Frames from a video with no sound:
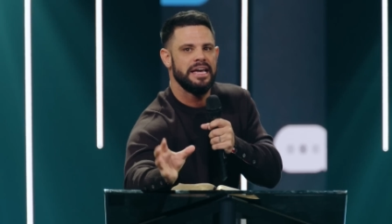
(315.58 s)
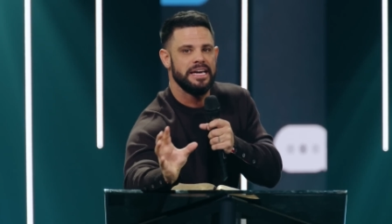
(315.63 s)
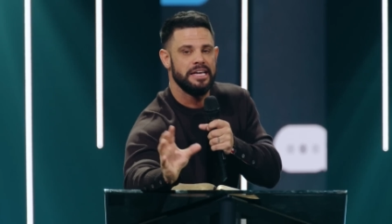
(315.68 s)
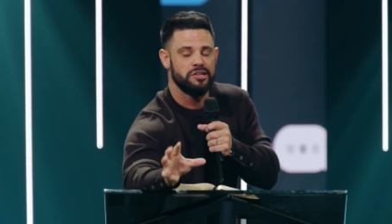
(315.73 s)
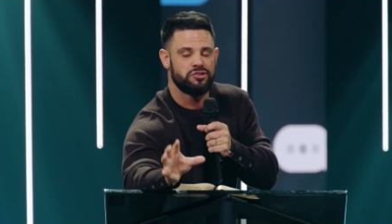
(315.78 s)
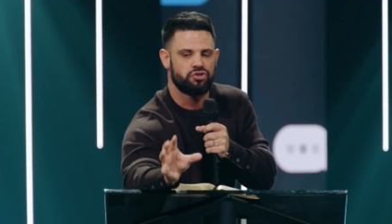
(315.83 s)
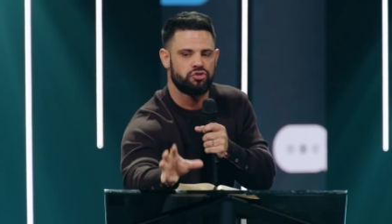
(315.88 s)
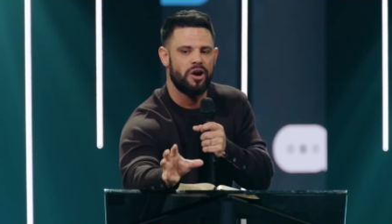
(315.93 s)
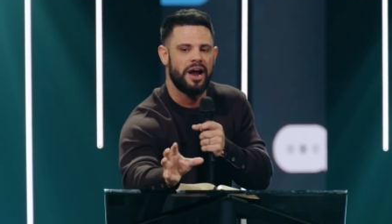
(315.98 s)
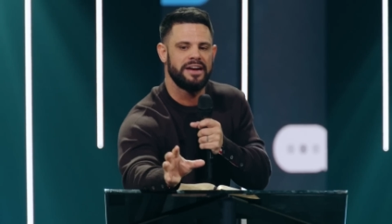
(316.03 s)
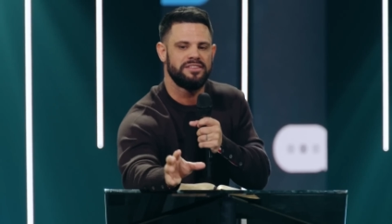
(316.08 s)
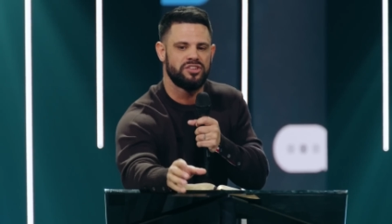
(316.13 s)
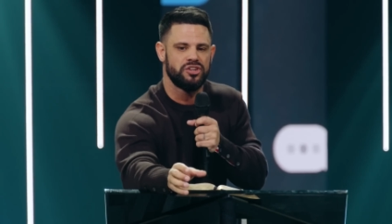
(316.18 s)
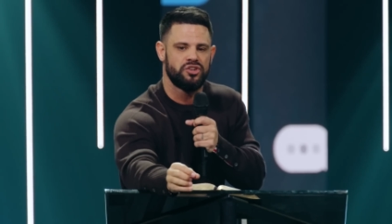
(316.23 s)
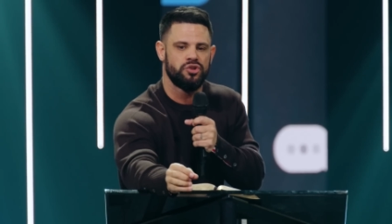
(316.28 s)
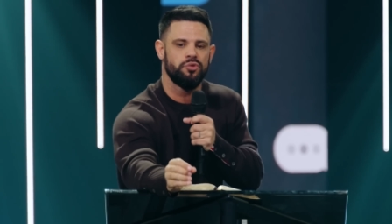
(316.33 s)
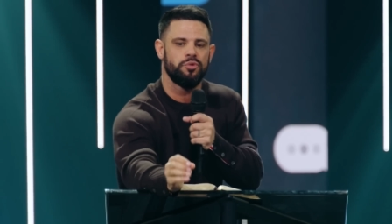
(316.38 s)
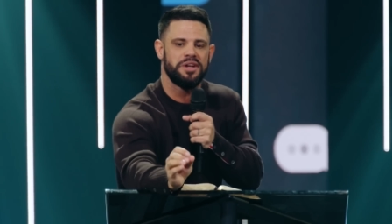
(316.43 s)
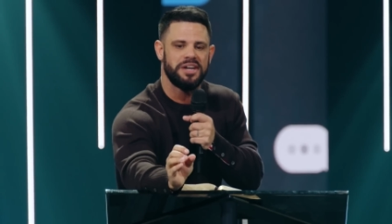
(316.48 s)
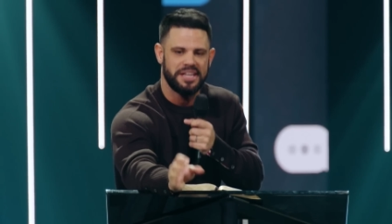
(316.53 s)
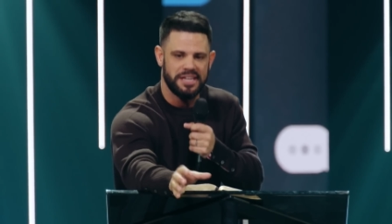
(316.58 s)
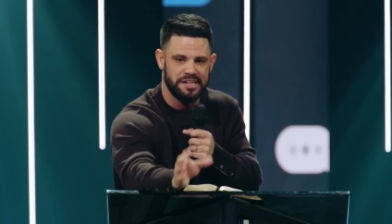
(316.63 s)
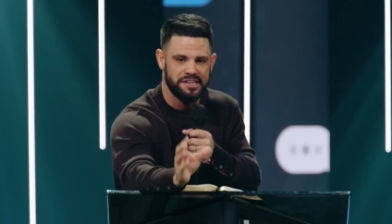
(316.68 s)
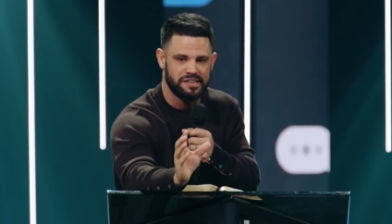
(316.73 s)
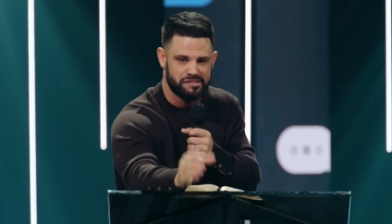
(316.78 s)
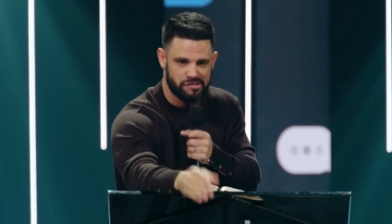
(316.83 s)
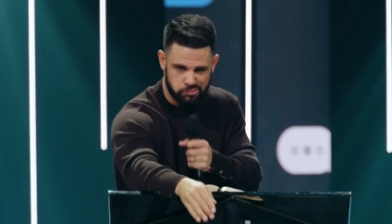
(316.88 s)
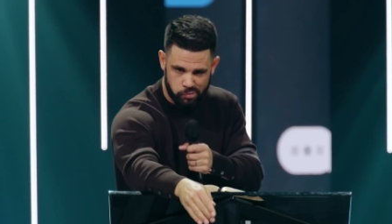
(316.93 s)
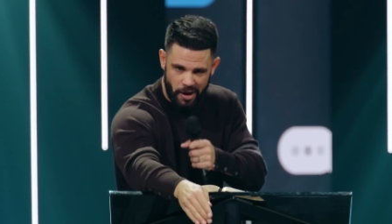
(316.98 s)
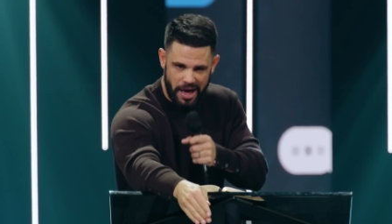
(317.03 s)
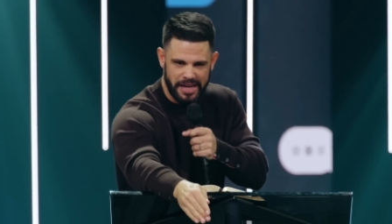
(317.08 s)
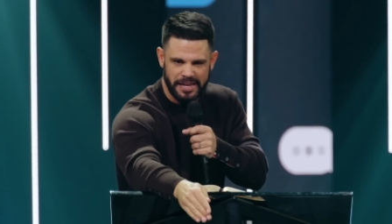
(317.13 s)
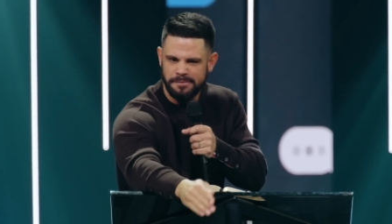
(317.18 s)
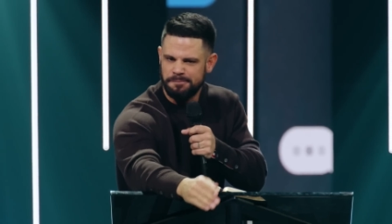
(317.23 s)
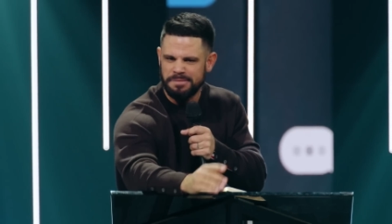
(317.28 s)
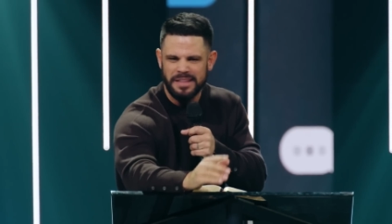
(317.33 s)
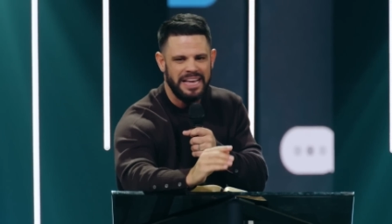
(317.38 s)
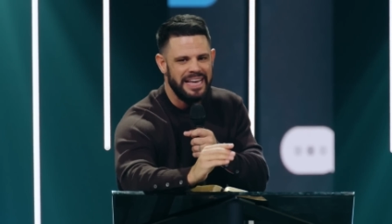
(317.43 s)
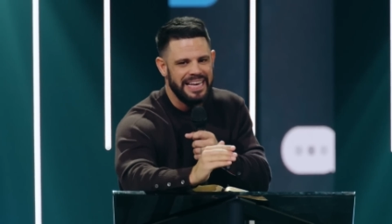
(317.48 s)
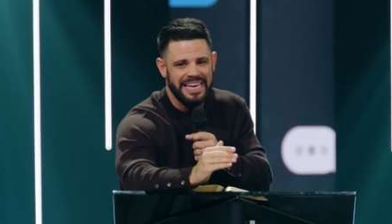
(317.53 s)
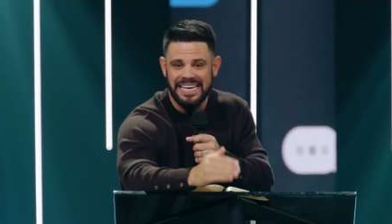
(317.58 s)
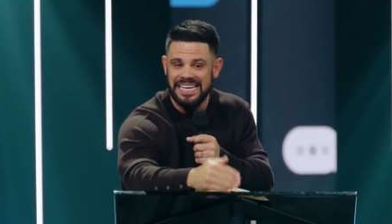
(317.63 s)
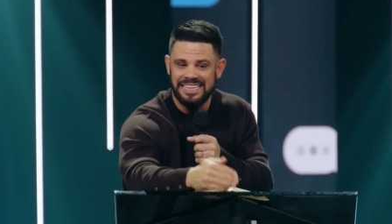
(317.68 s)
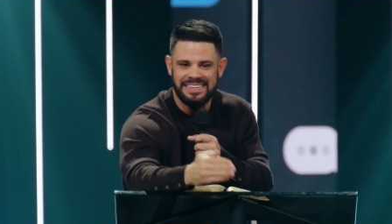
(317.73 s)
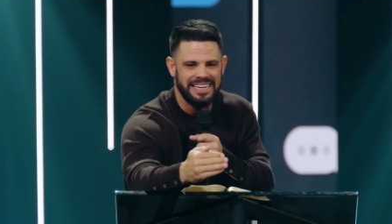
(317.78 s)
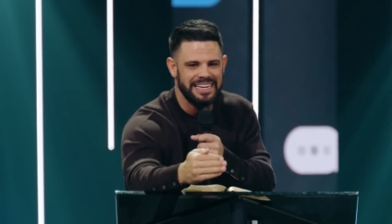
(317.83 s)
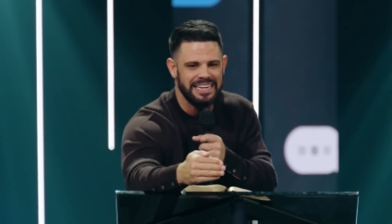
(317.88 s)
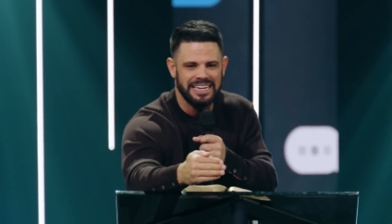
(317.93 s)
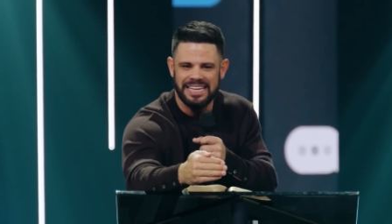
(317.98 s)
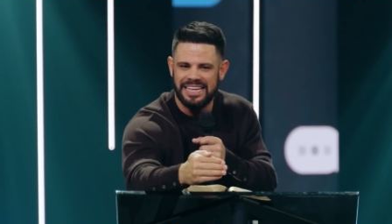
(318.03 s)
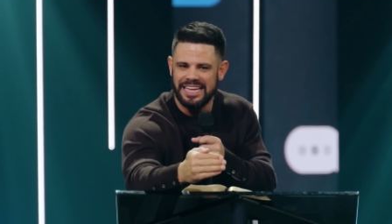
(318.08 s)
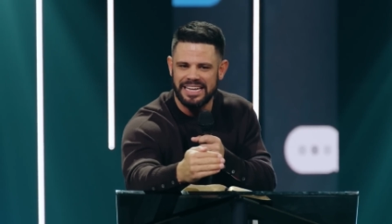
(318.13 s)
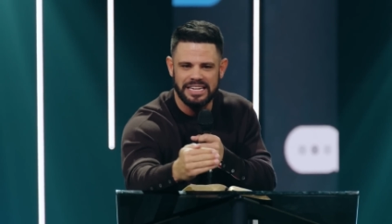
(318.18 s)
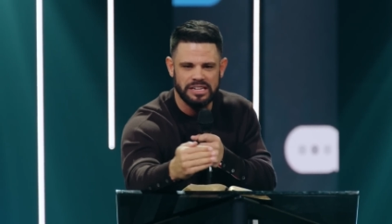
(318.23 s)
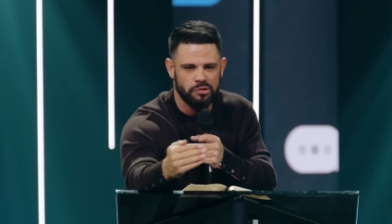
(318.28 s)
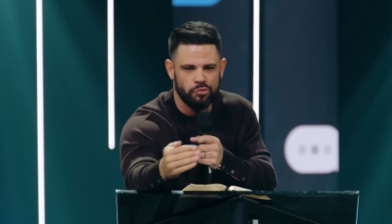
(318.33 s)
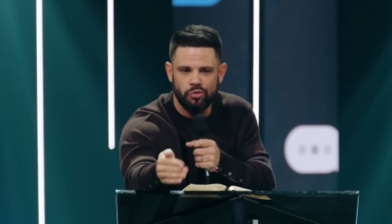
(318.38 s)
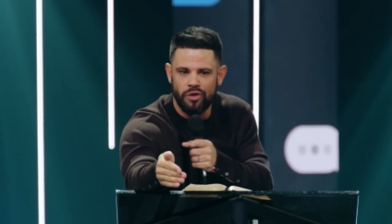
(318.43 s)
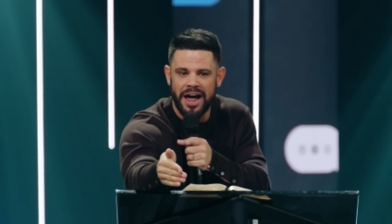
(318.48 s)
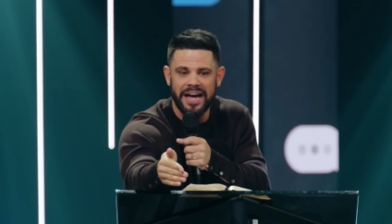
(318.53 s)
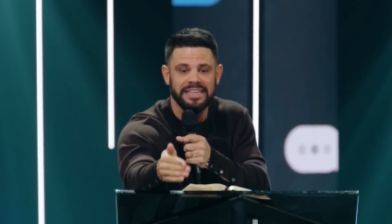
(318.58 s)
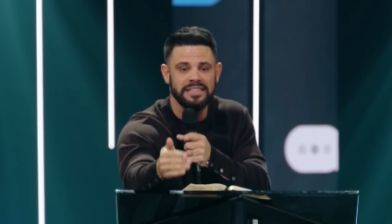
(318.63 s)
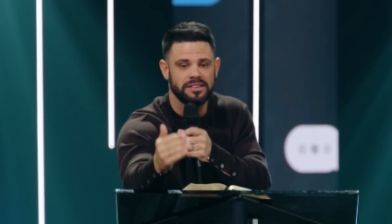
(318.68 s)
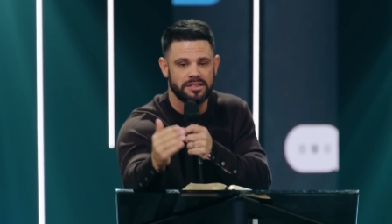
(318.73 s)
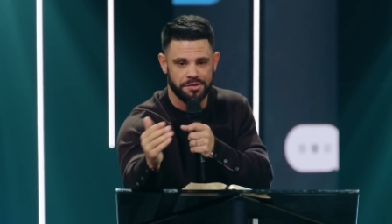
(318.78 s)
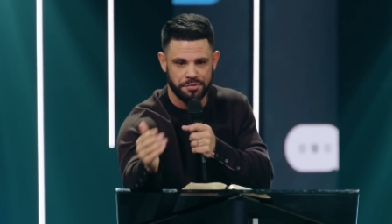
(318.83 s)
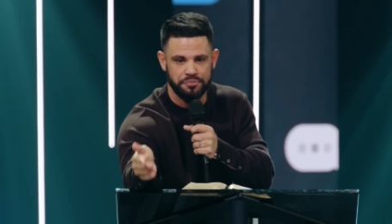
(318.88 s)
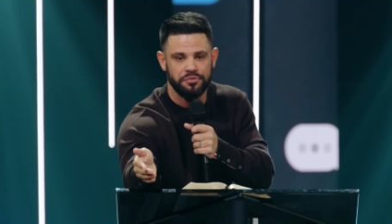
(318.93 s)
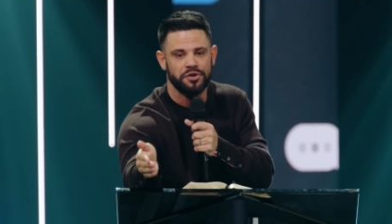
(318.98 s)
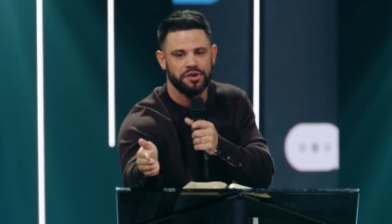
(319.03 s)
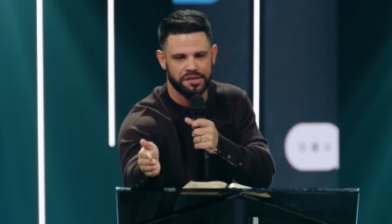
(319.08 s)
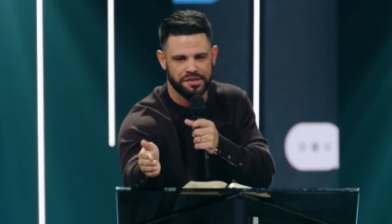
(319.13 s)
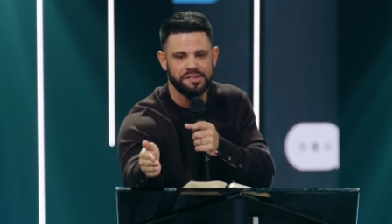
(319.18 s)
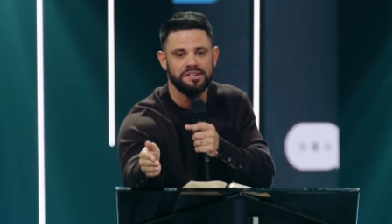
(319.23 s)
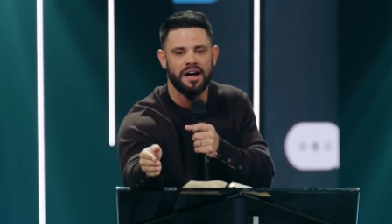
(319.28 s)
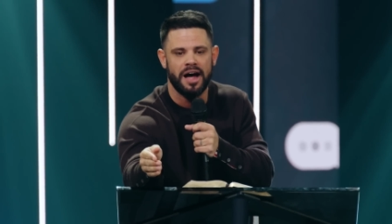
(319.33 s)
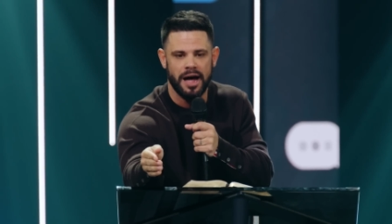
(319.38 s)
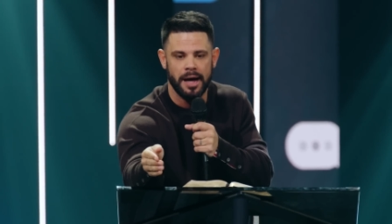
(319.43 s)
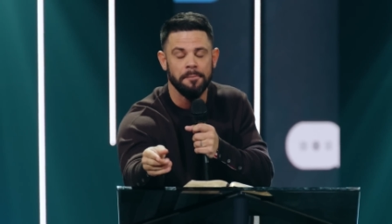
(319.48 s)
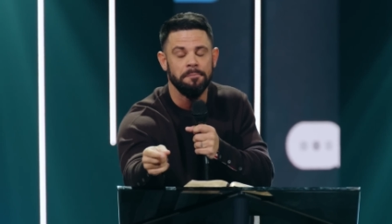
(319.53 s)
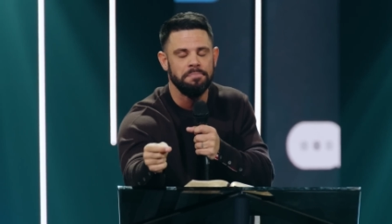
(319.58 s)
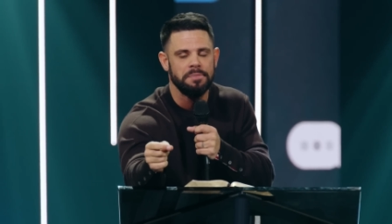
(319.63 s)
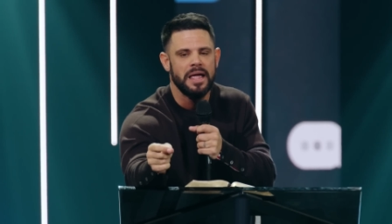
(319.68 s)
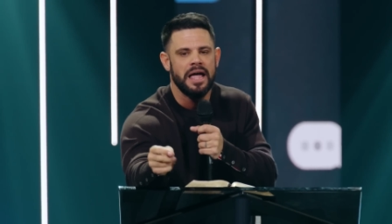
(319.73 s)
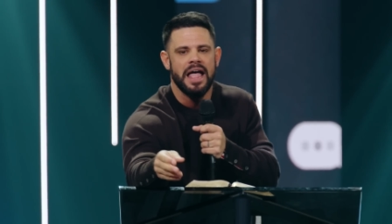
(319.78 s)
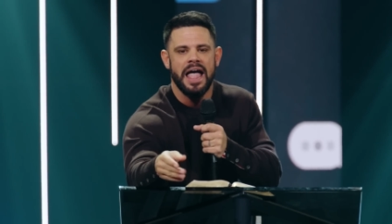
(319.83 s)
He tried to do it his way. He didn't get it right the first time.